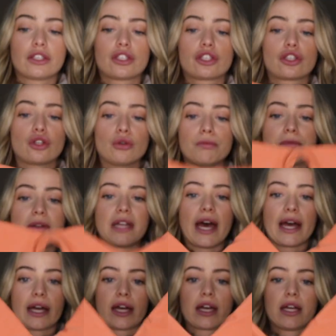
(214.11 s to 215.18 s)
the scoop
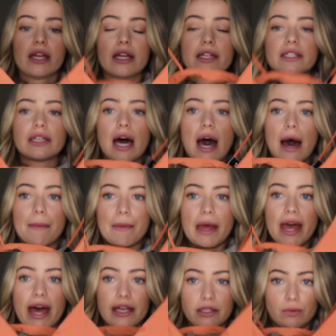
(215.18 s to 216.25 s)
neck top
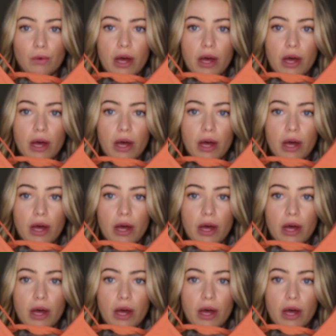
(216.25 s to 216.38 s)
as